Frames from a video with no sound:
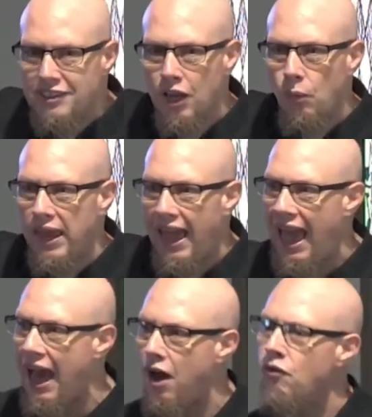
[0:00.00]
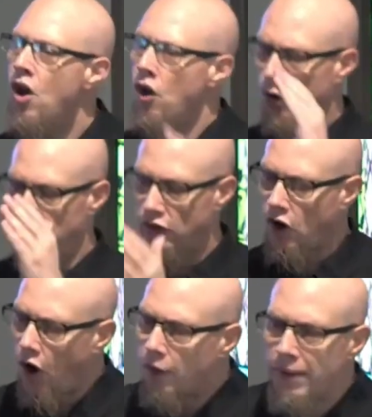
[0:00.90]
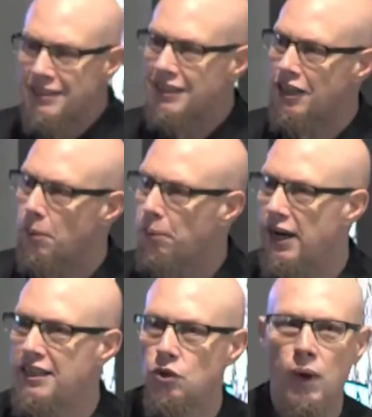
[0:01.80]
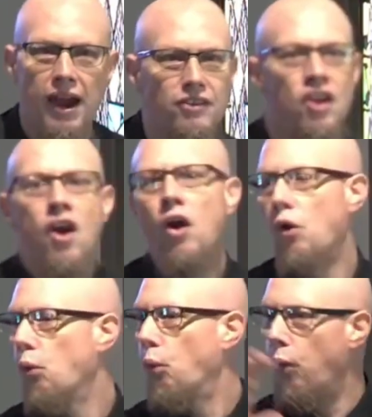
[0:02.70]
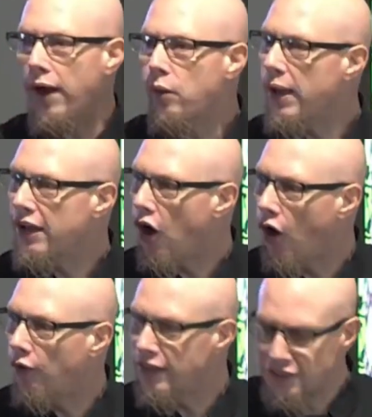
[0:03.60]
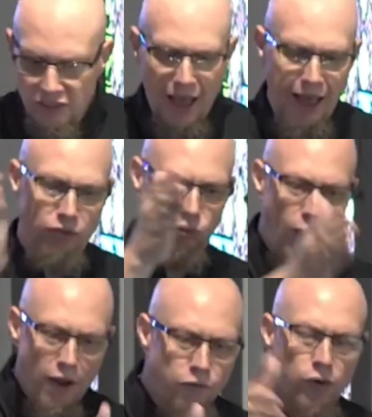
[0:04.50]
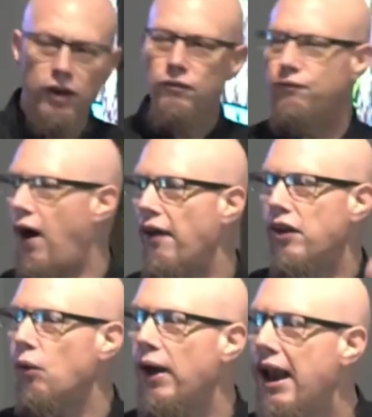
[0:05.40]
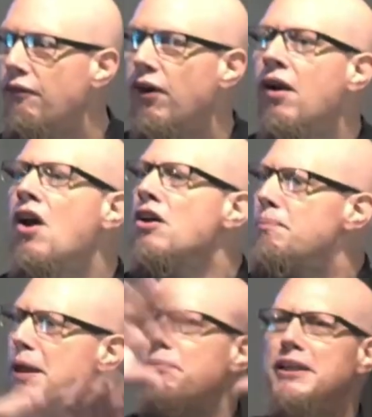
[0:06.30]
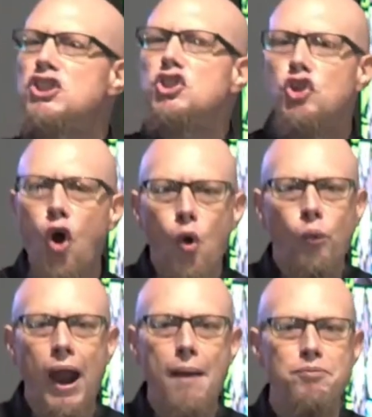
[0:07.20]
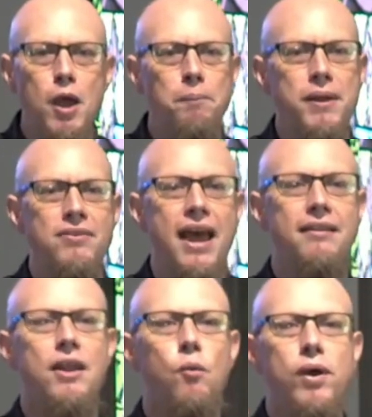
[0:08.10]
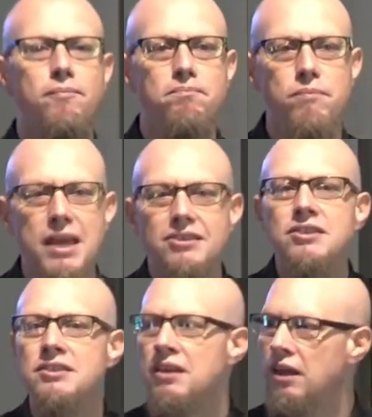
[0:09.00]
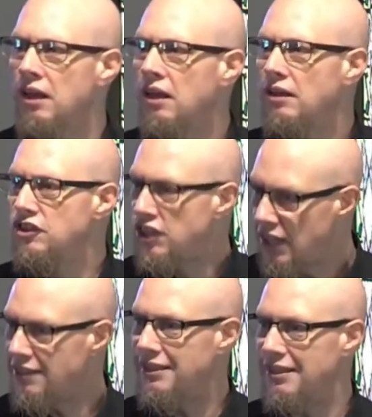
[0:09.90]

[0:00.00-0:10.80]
that we have or the garments that the priest wears or what do we call this guy, Reverend Father, whatever, to be so wrapped up in that that we miss Jesus.